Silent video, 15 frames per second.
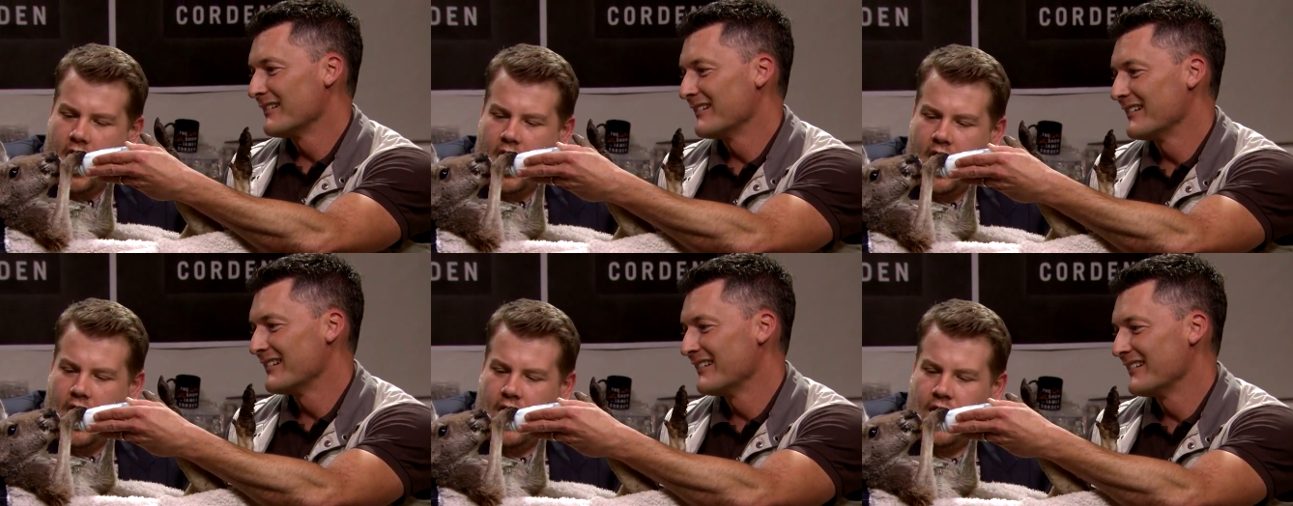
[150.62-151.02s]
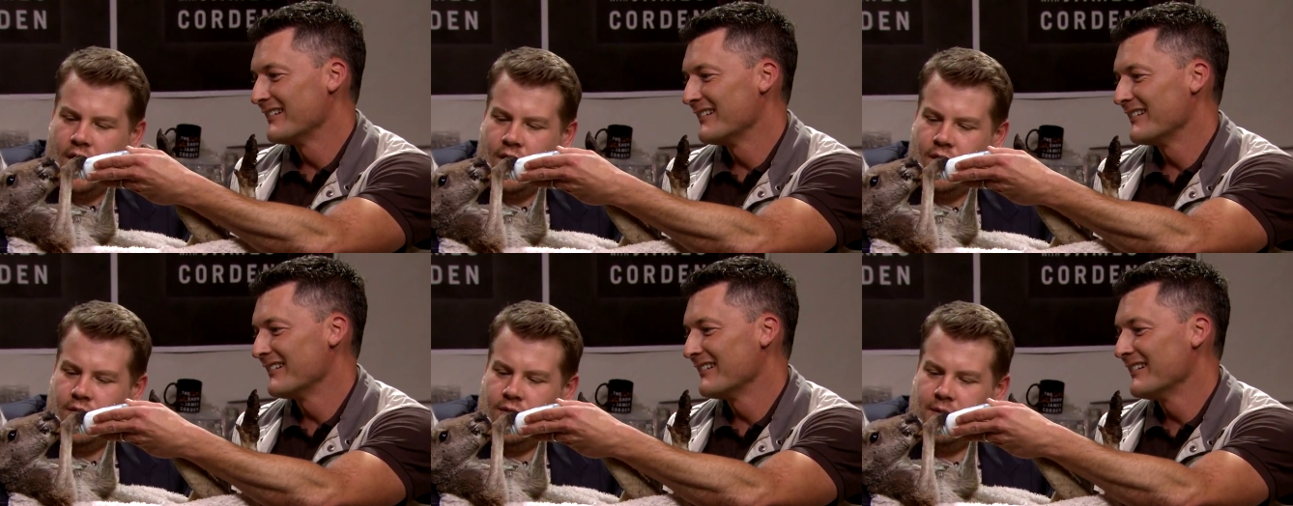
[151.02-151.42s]

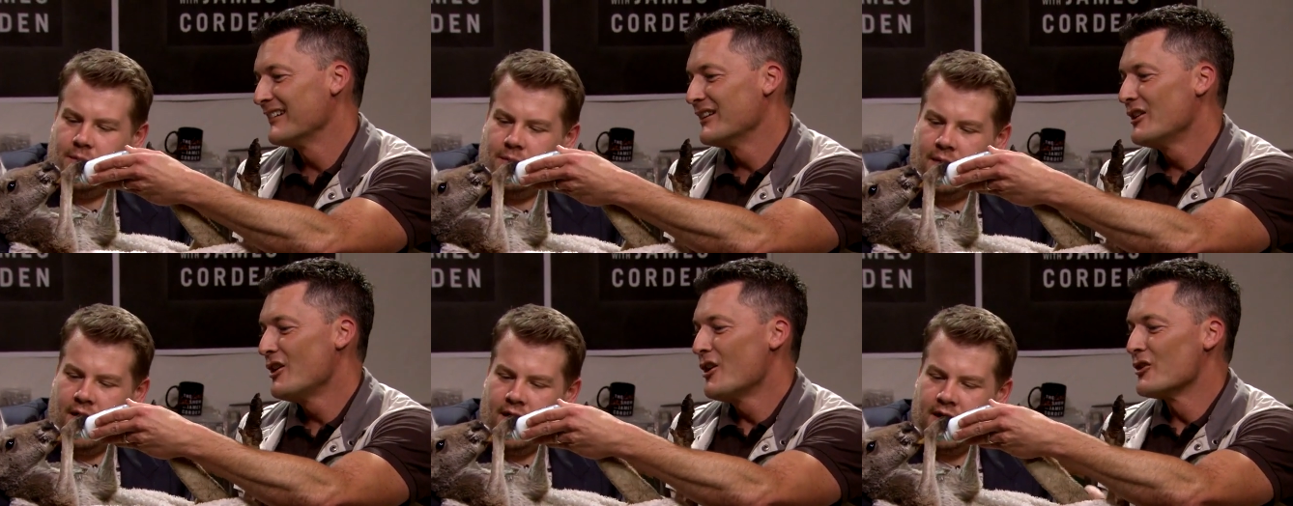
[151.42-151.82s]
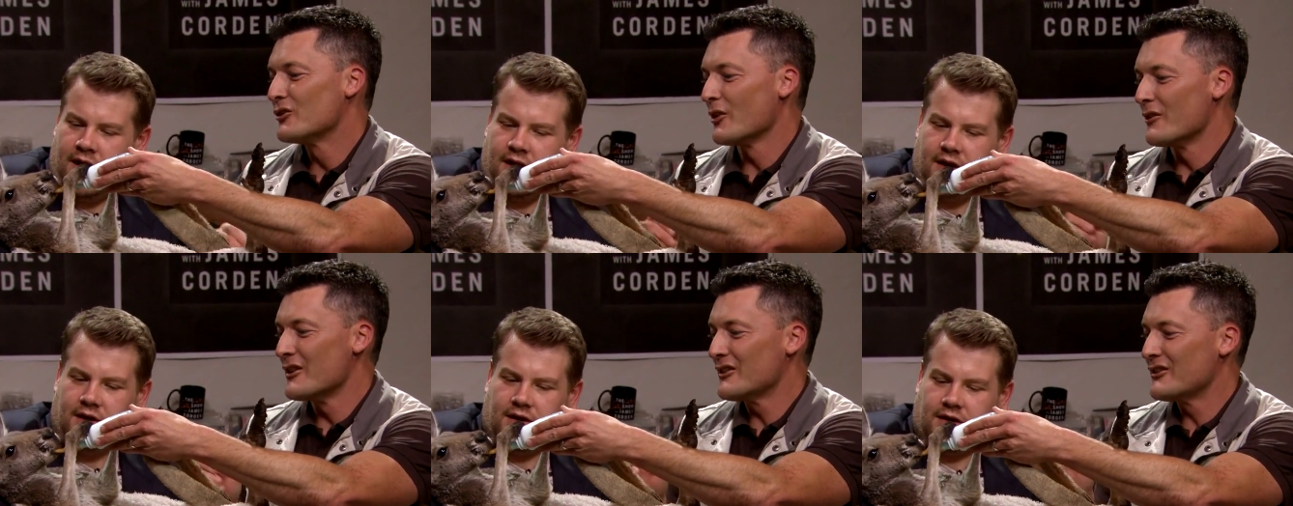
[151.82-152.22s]
Speaker 1: oh, my...
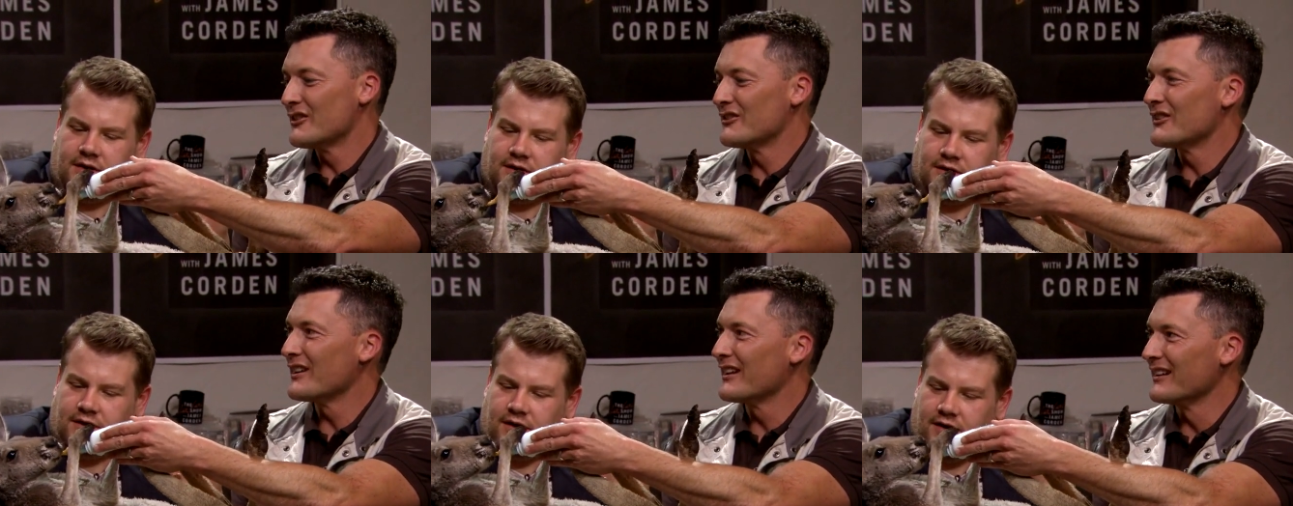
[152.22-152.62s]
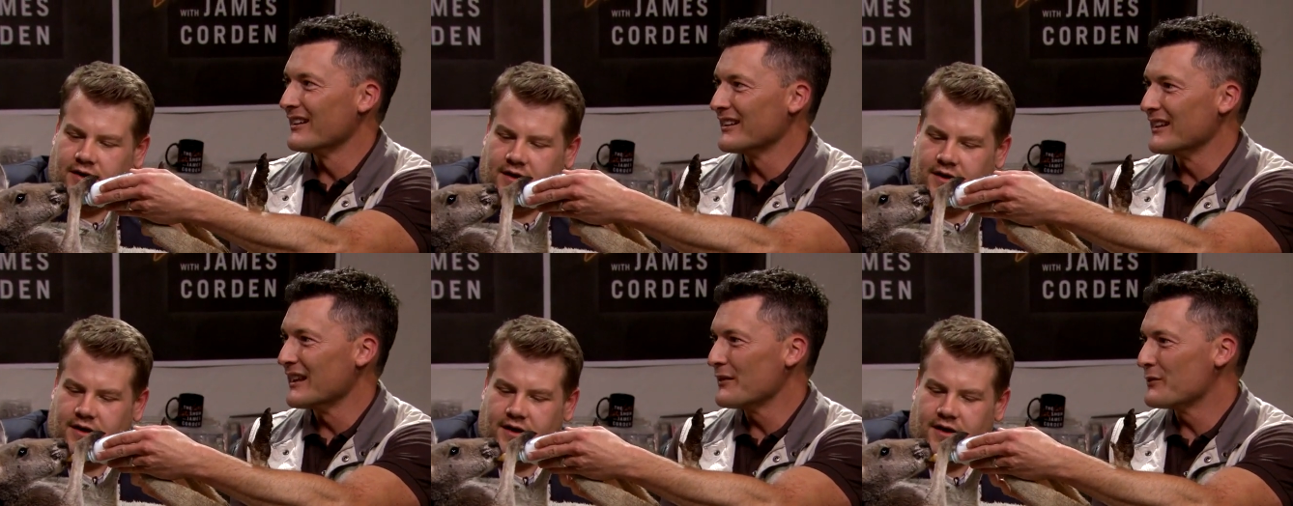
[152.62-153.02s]
So this is an
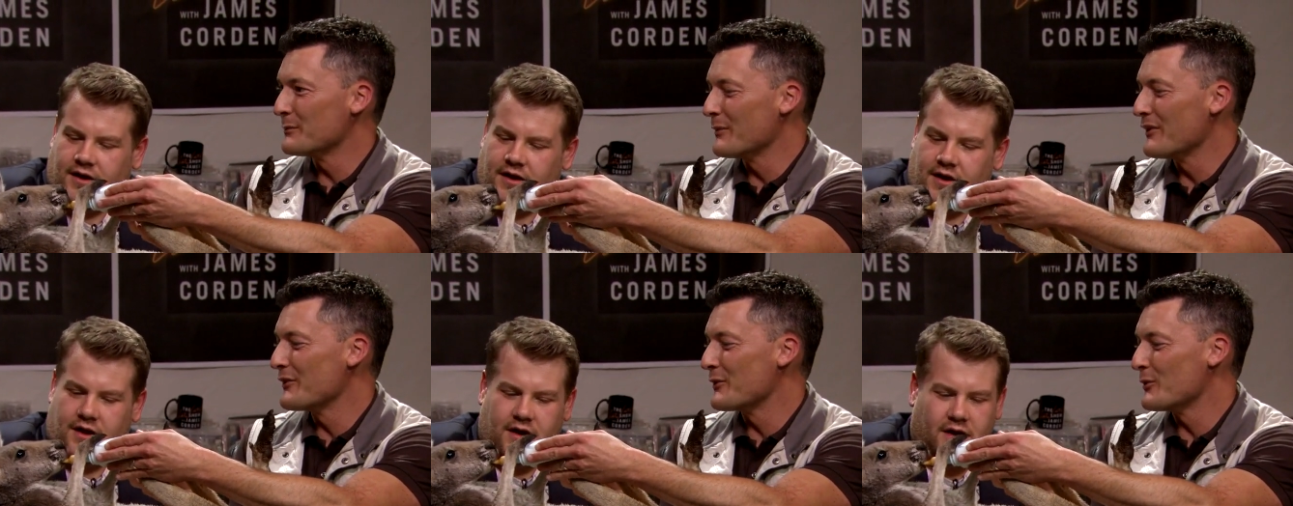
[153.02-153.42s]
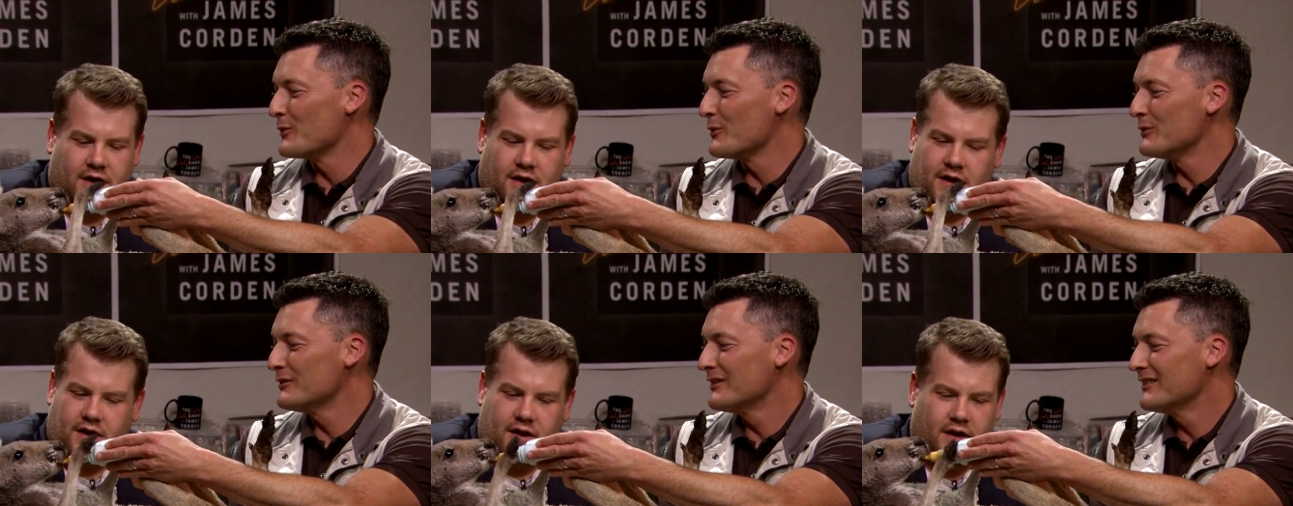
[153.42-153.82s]

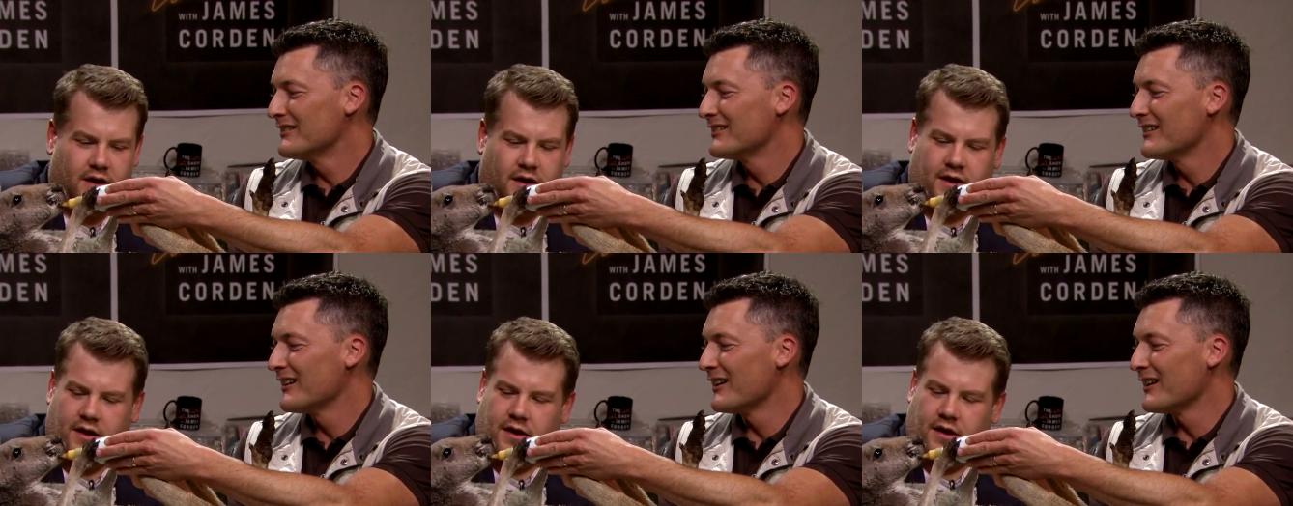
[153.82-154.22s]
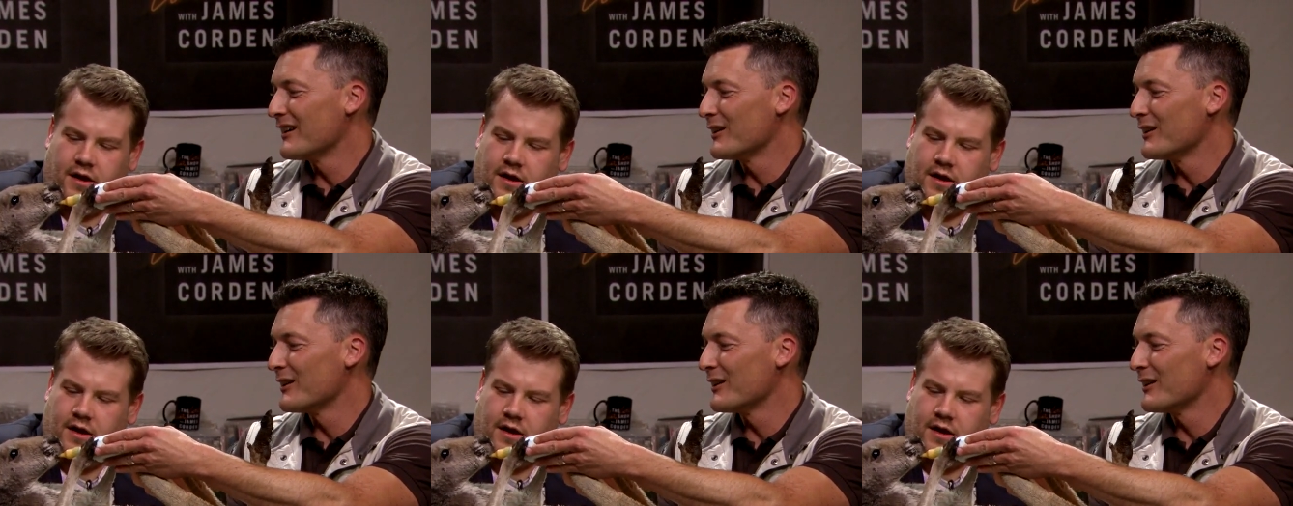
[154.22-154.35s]
11-month-old uh,